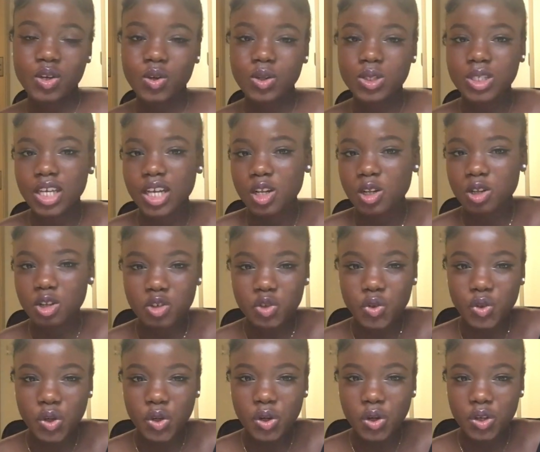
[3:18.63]
your
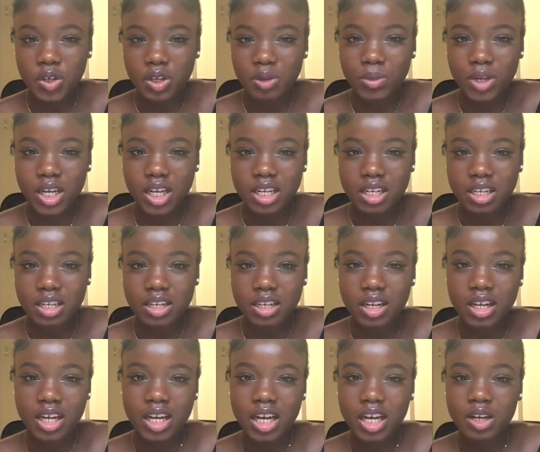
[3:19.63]
teleological argument
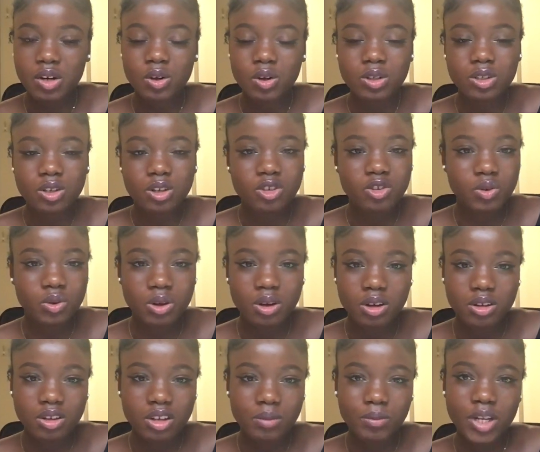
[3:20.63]
and ontological
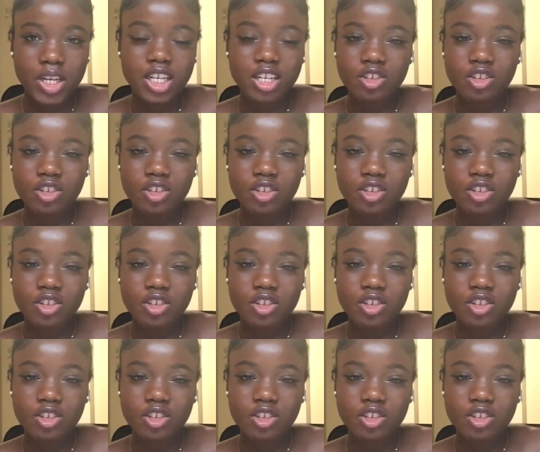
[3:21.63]
argument.